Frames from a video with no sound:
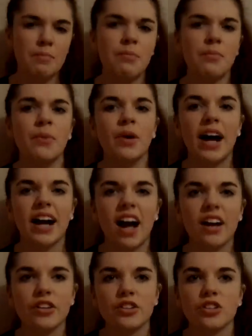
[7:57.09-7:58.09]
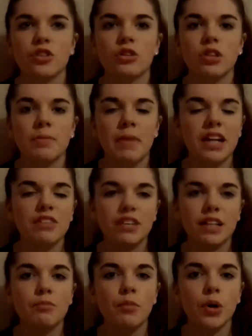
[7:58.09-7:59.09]
But I kind of just thought the benefit
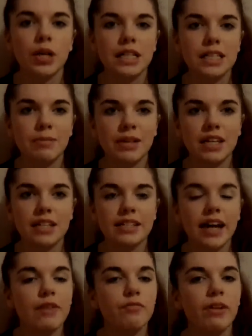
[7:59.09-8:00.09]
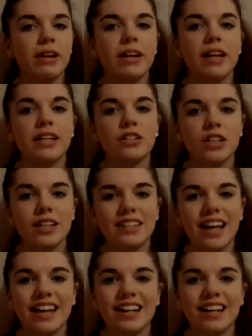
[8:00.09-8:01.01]
in books, because I haven't read in ages, and